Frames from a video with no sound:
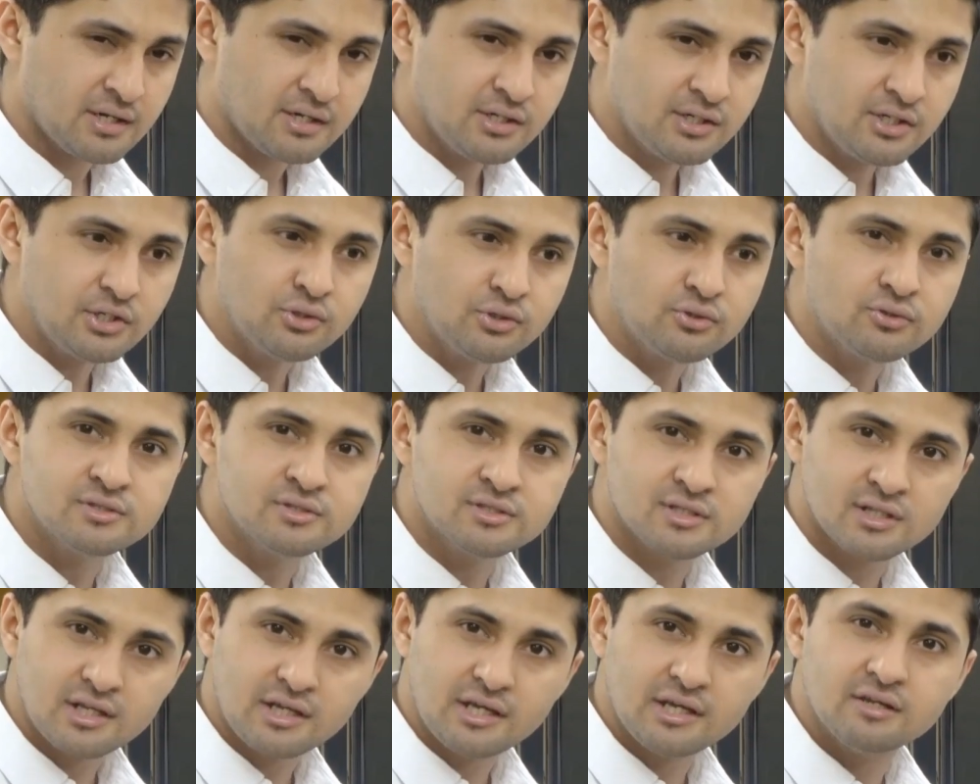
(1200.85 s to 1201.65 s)

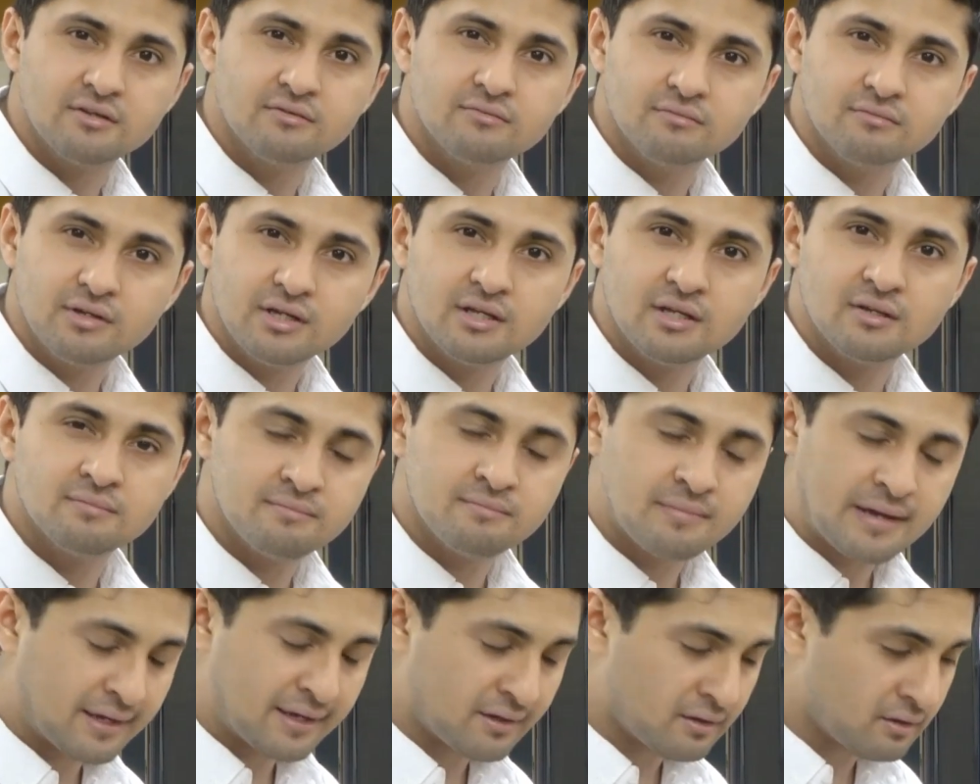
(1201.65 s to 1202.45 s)
Usually in
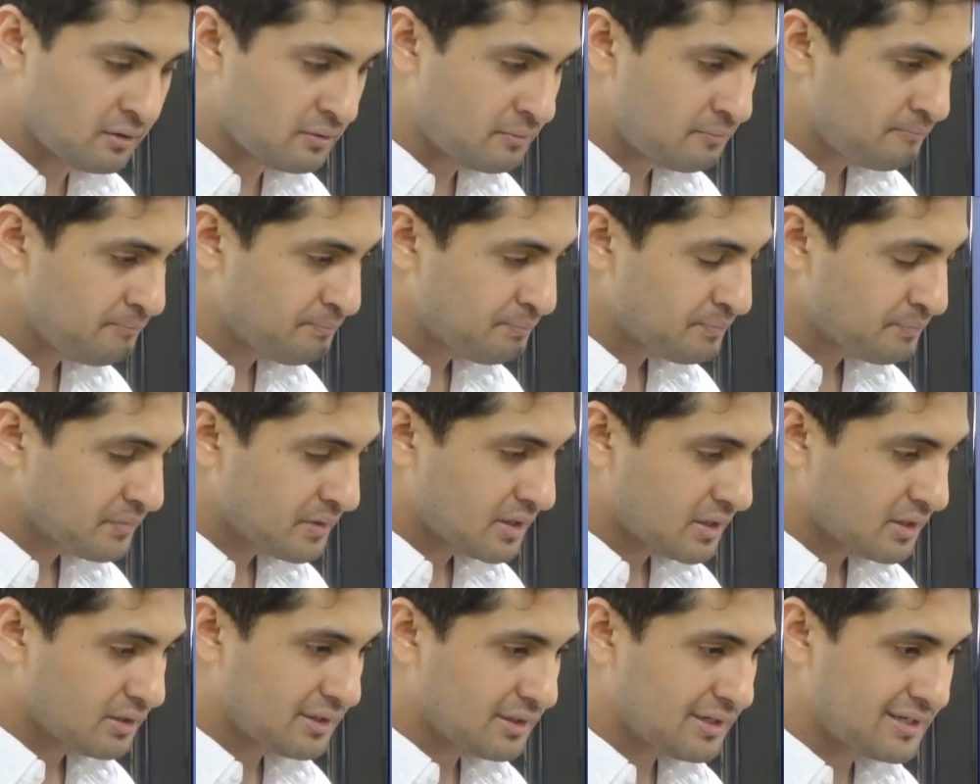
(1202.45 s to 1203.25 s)
male,
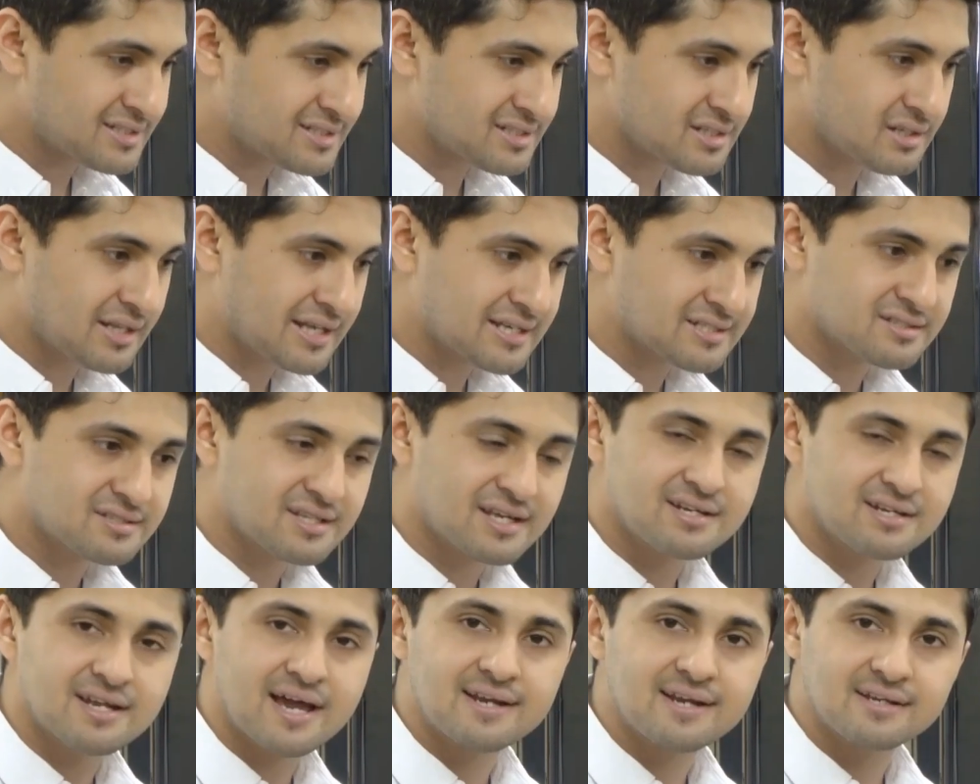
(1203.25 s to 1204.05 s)
it's less
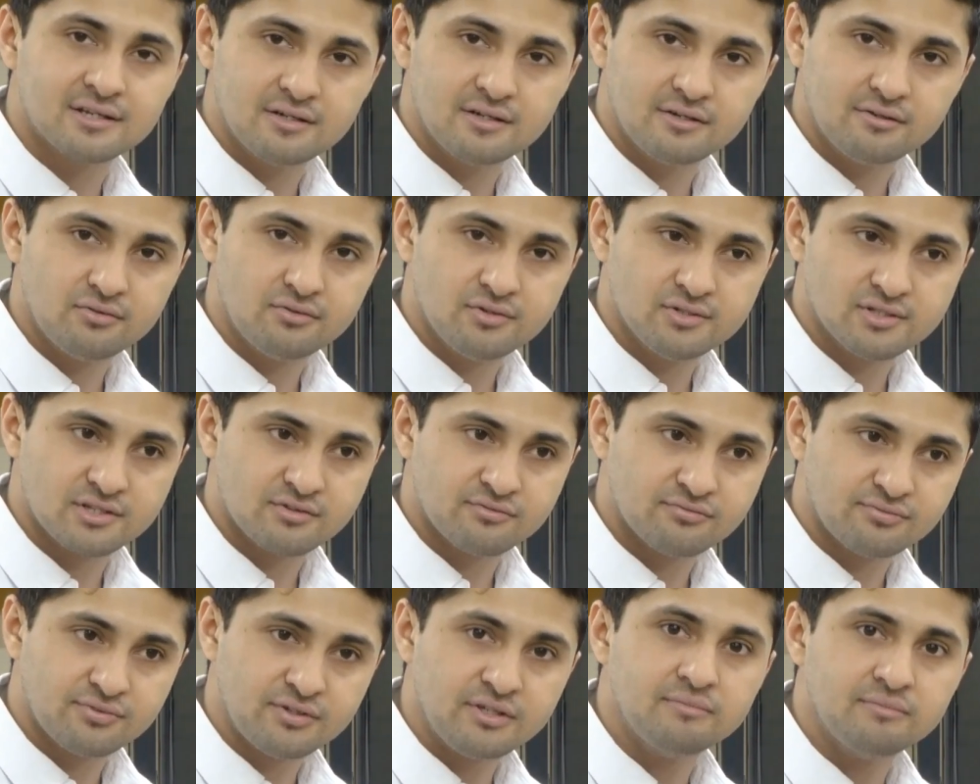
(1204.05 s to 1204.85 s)
than 90 degrees.
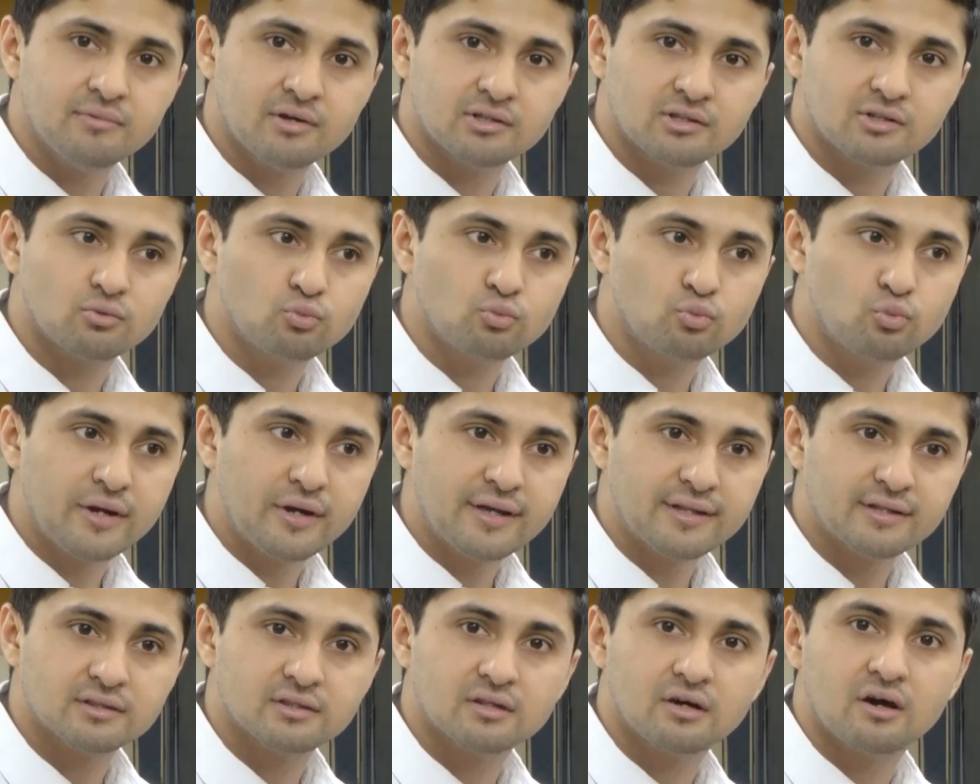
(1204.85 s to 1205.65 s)
In female, the
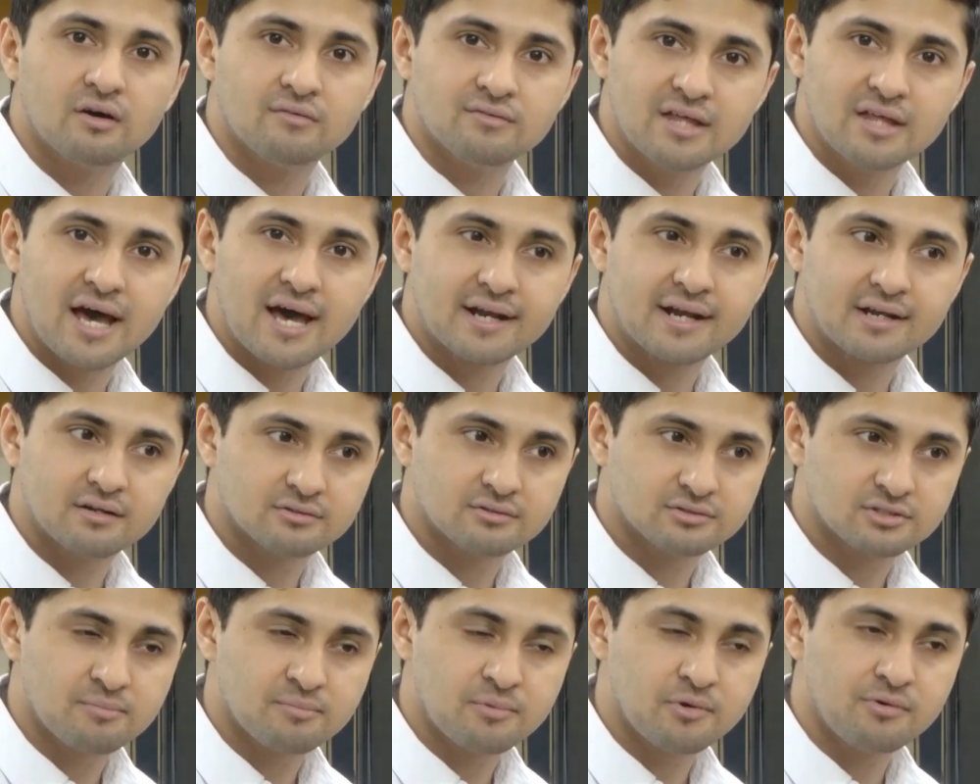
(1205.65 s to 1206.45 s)
width of that
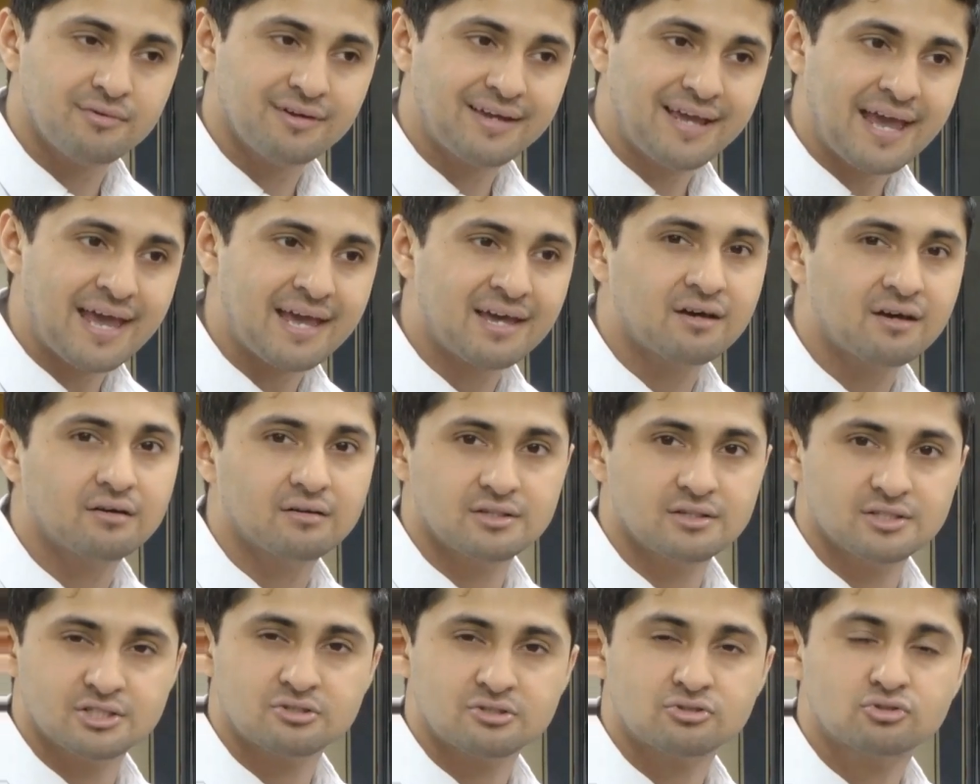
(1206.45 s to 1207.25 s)
subpubic
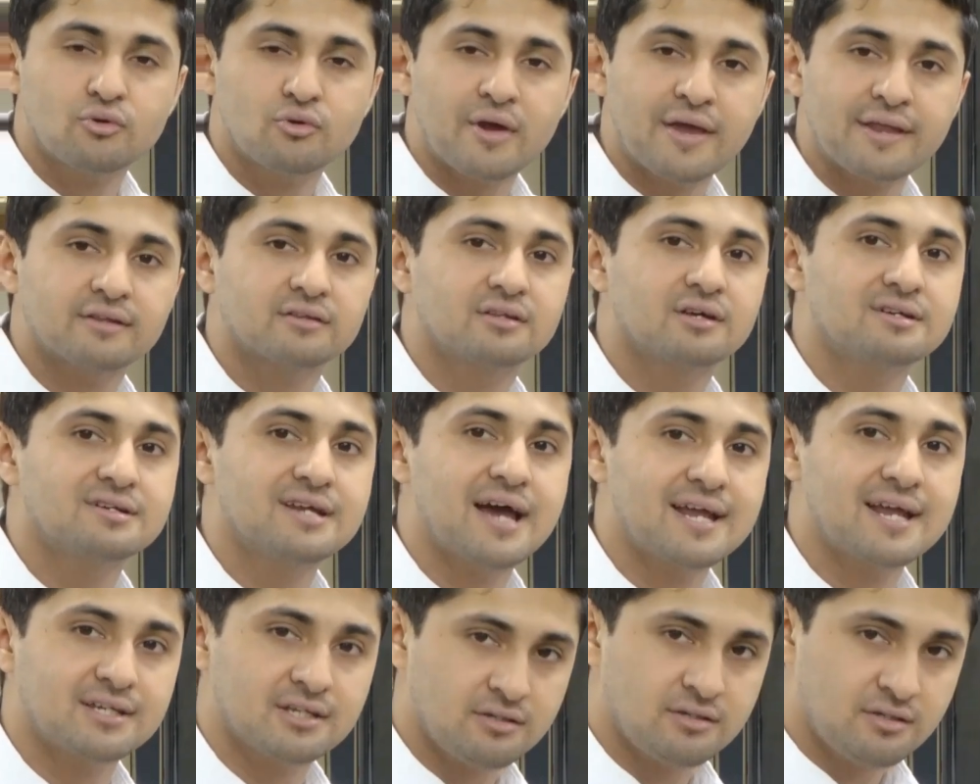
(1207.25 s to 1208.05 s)
angle is greater than
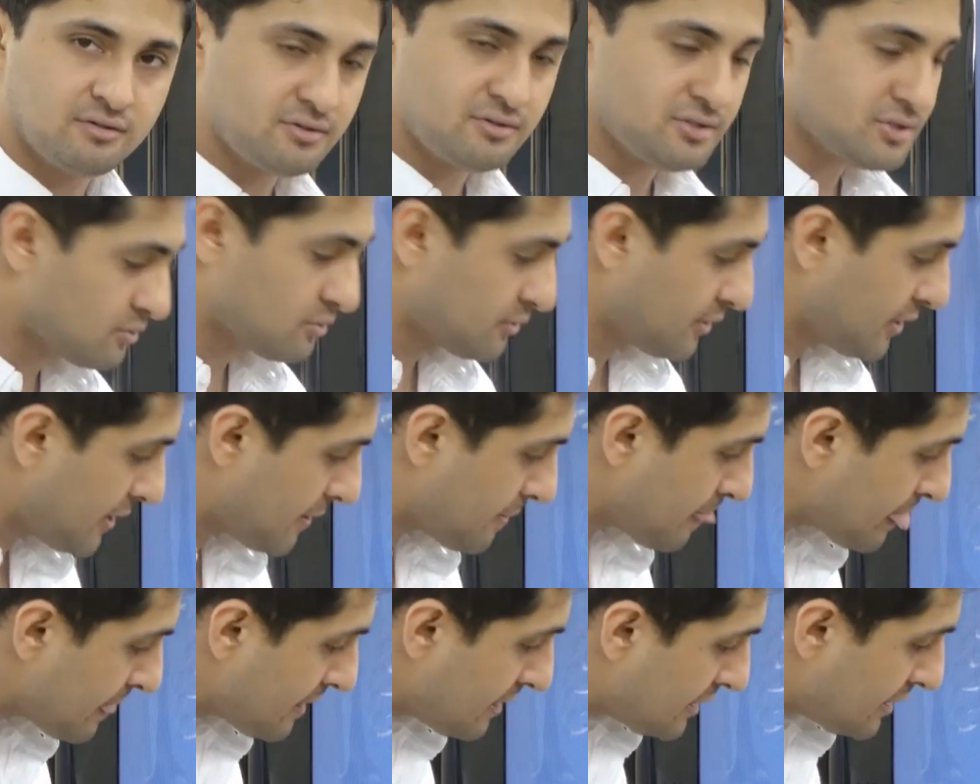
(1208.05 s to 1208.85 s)
90 degrees, okay?